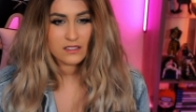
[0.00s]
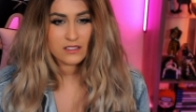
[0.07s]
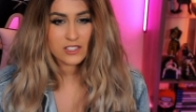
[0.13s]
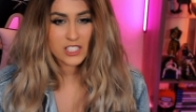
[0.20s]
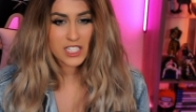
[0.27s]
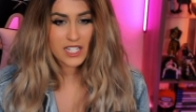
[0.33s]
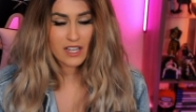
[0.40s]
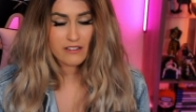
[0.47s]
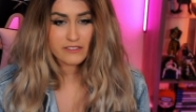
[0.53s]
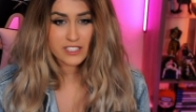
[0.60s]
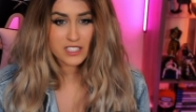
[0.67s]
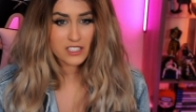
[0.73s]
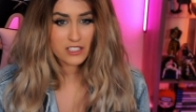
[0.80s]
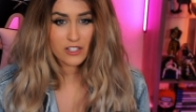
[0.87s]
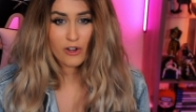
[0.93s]
Could he ever
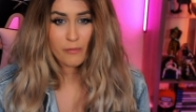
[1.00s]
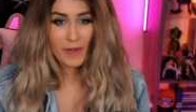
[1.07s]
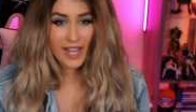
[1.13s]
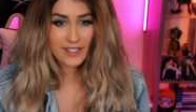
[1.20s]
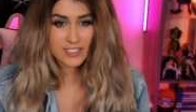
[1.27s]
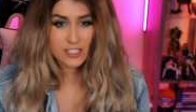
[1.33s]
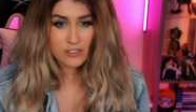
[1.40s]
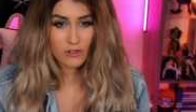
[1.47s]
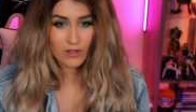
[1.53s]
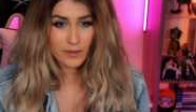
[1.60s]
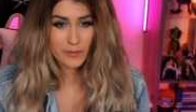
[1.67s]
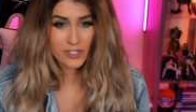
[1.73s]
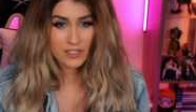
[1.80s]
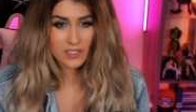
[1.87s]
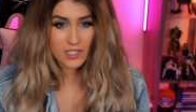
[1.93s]
go back to
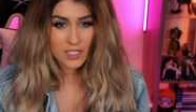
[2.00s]
normal?